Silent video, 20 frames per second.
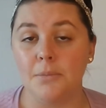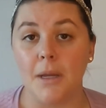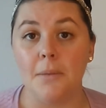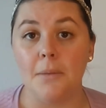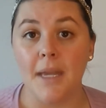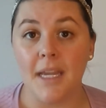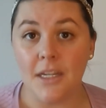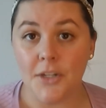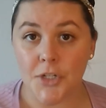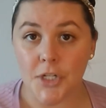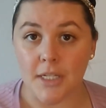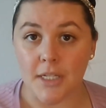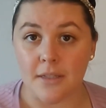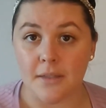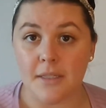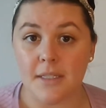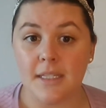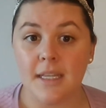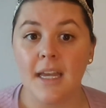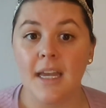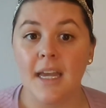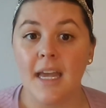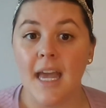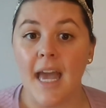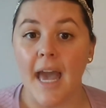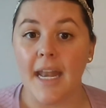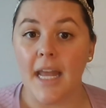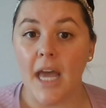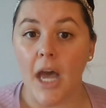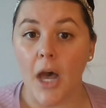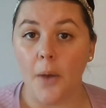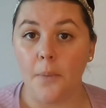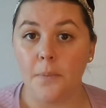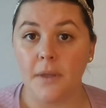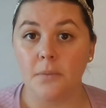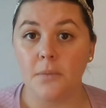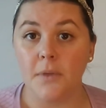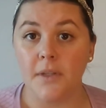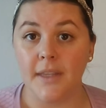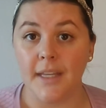my patients and help
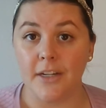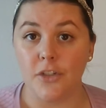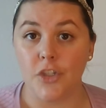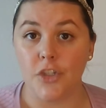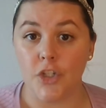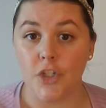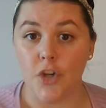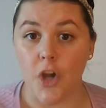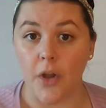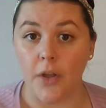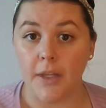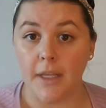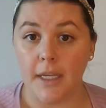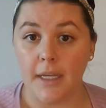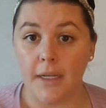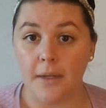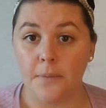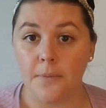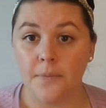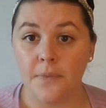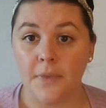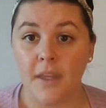them when they're struggling.